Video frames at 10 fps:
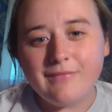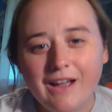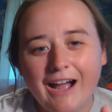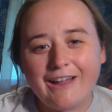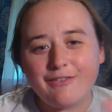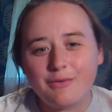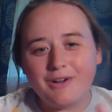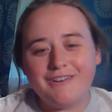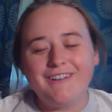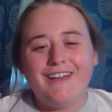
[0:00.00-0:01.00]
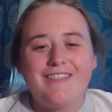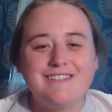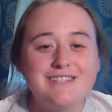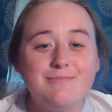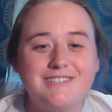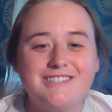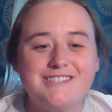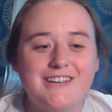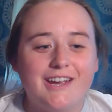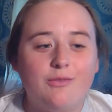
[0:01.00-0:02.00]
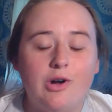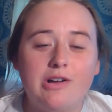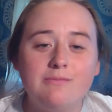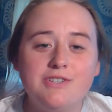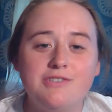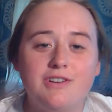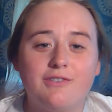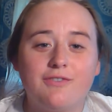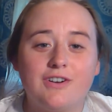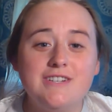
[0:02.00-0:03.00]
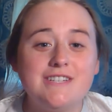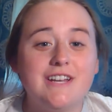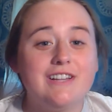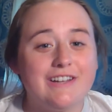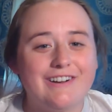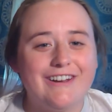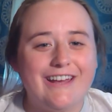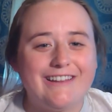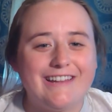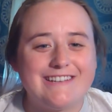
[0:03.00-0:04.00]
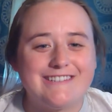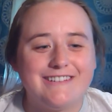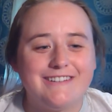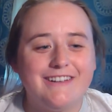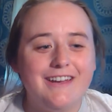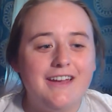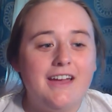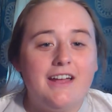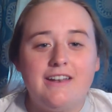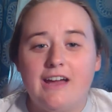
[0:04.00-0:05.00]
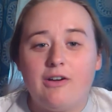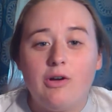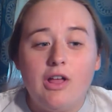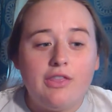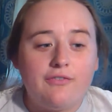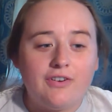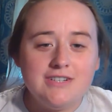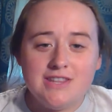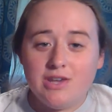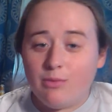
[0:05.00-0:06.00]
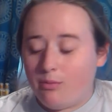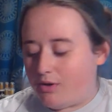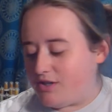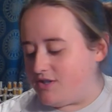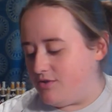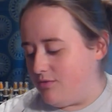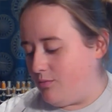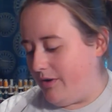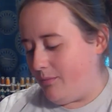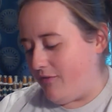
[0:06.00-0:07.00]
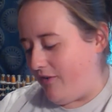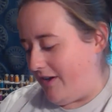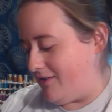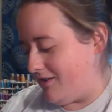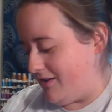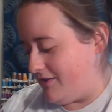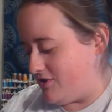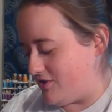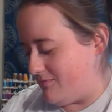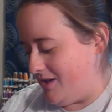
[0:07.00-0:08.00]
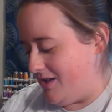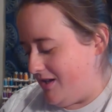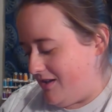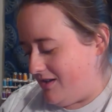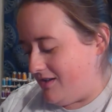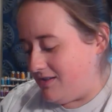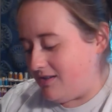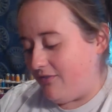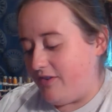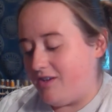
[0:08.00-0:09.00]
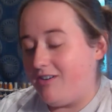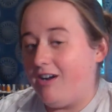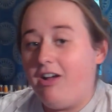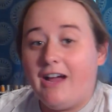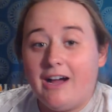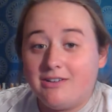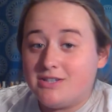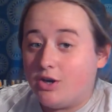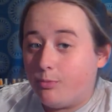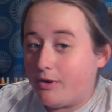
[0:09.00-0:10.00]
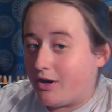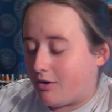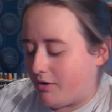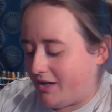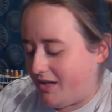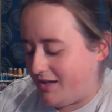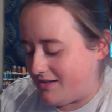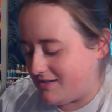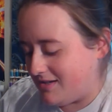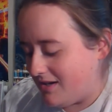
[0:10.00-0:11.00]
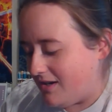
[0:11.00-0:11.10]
Hi everyone, this is Mrs. Steck. Welcome to your first clarinet lesson. Now, the first thing we want to do when we find our instrument is figure out how to open our case.